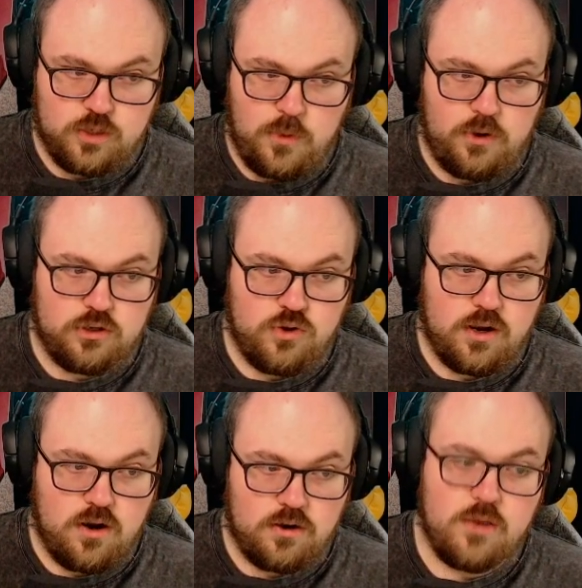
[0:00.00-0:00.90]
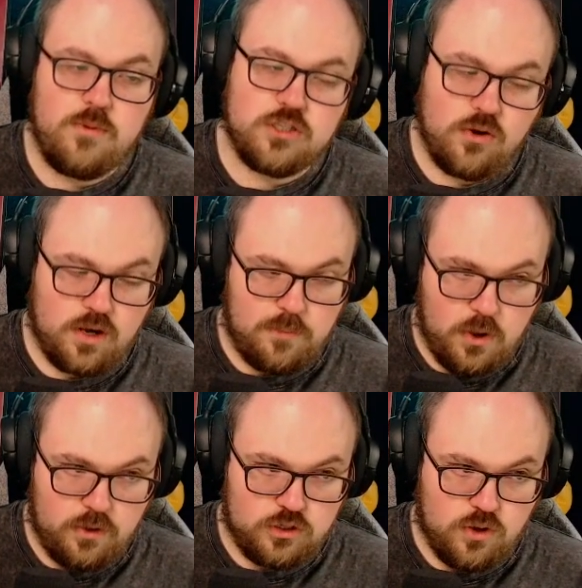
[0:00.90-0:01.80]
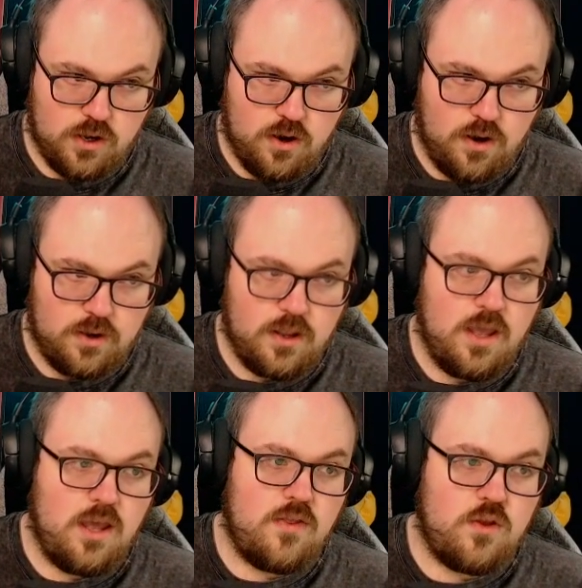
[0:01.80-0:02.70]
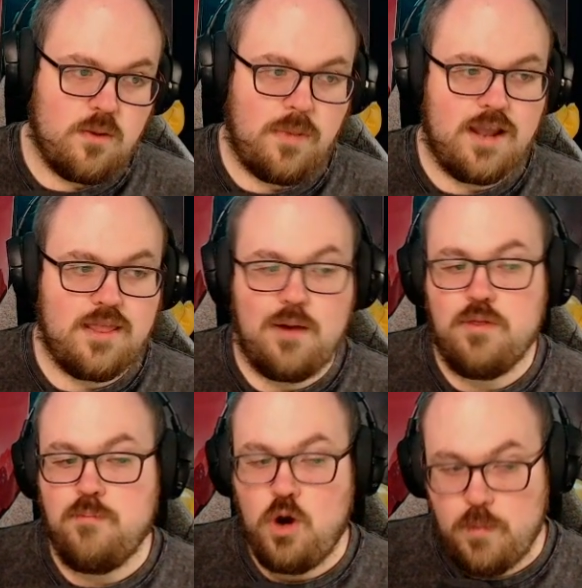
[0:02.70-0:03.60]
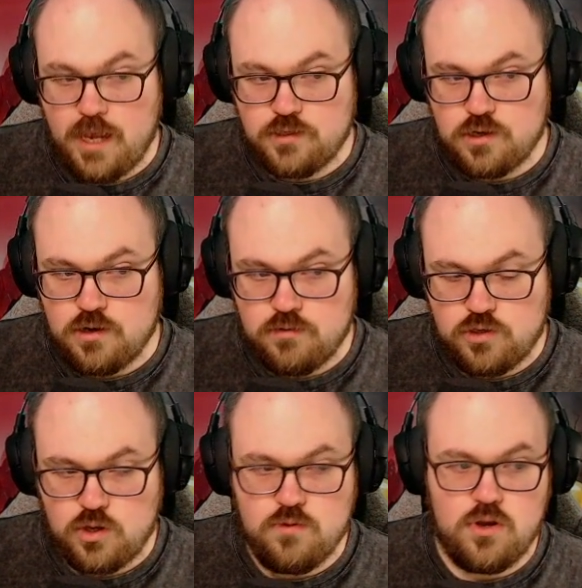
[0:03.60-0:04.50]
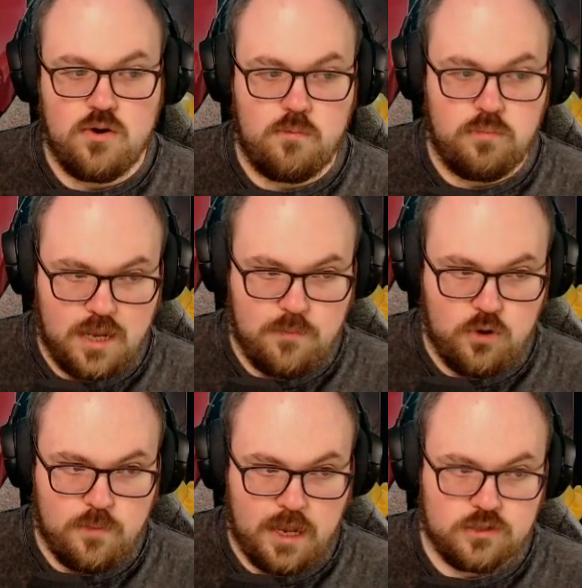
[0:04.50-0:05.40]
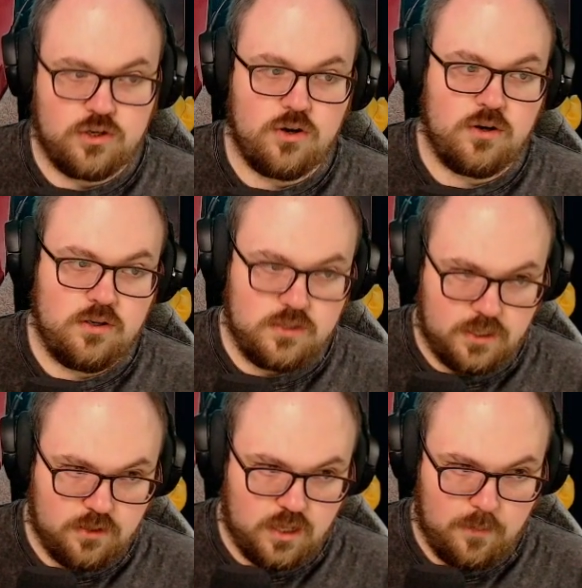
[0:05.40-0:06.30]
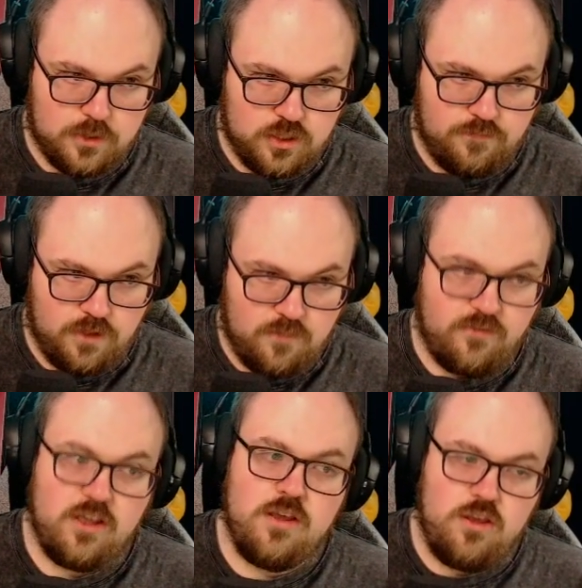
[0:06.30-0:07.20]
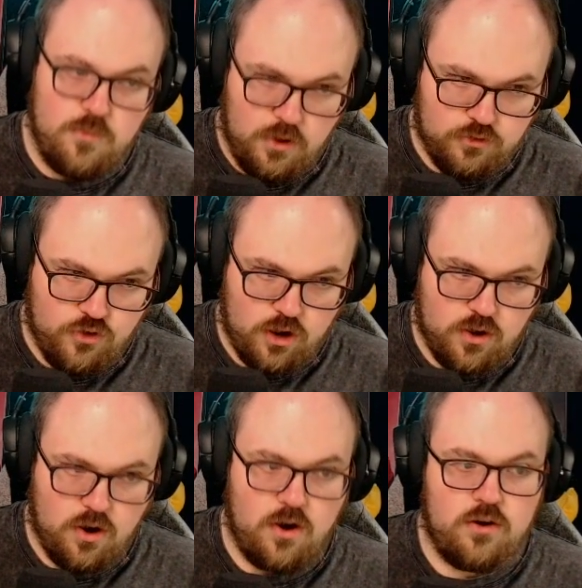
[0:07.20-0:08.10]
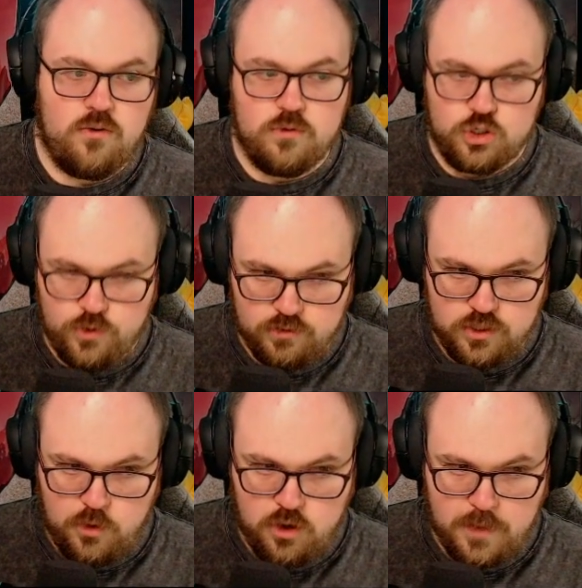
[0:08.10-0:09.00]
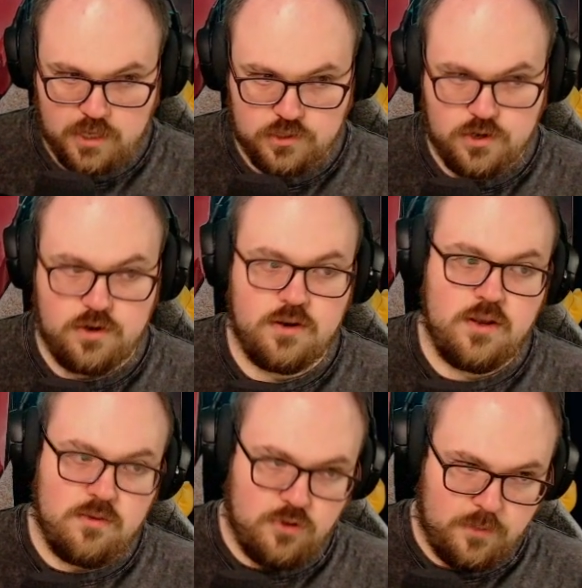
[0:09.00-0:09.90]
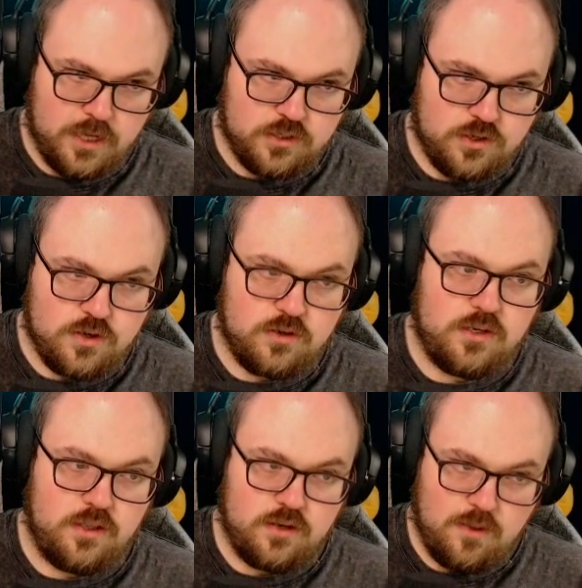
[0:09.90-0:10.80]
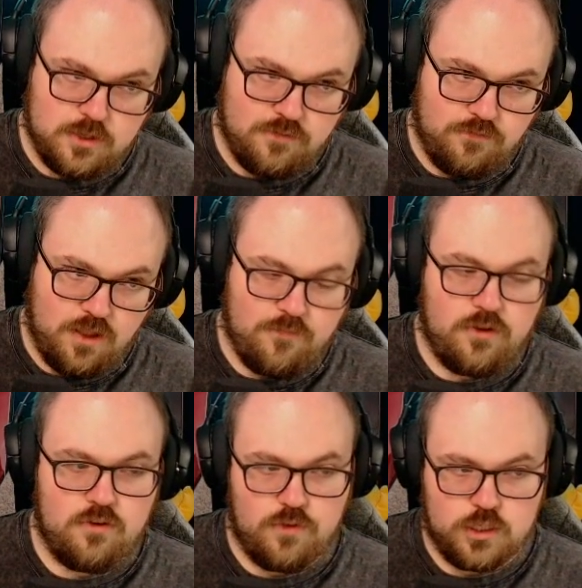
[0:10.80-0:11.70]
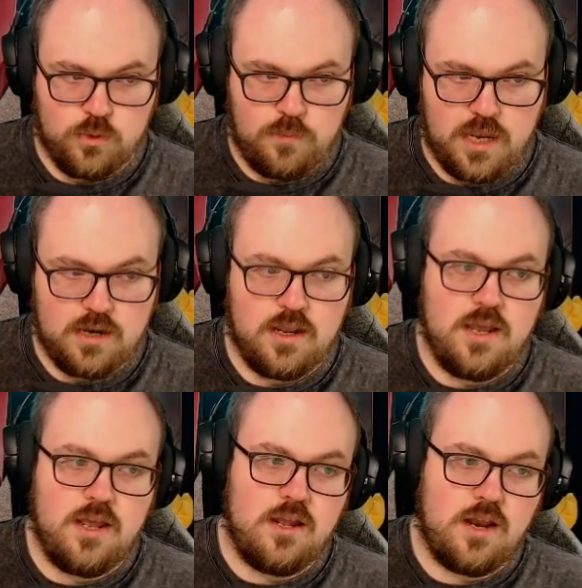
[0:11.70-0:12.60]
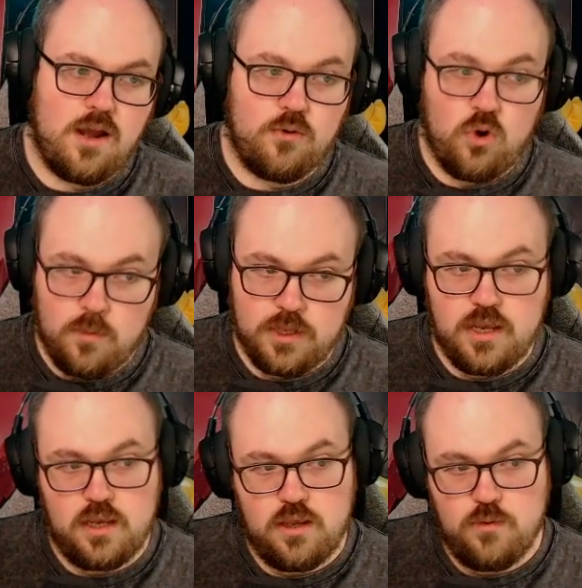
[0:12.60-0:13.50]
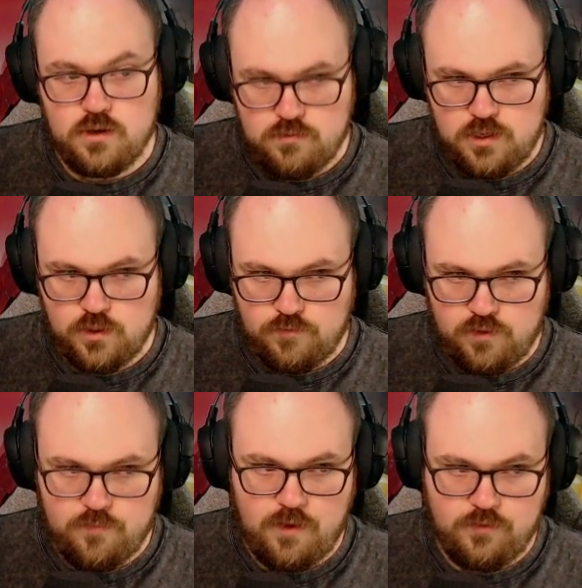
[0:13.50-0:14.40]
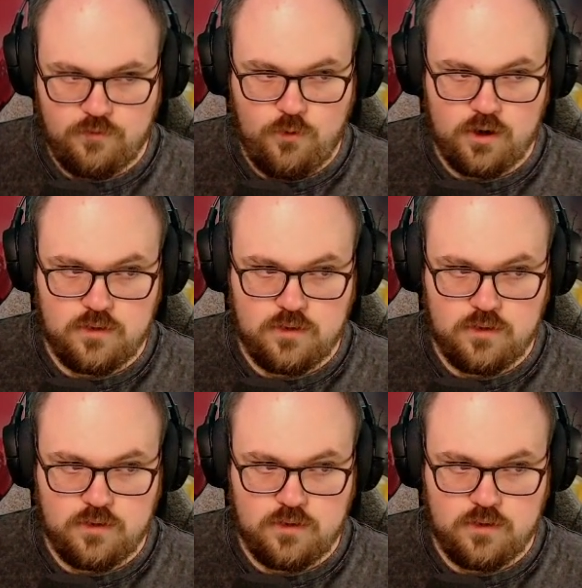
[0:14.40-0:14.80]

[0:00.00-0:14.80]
opponent draw a card. You and target opponent draw a card. You combine that with Bowmaster, so you go play Bowmaster, deal a damage to the Flumph. You both draw a card, which triggers the Bowmaster. Bowmaster, deal a damage to Flumph. Rinse, repeat. Now, normally you would kill the Flumph after four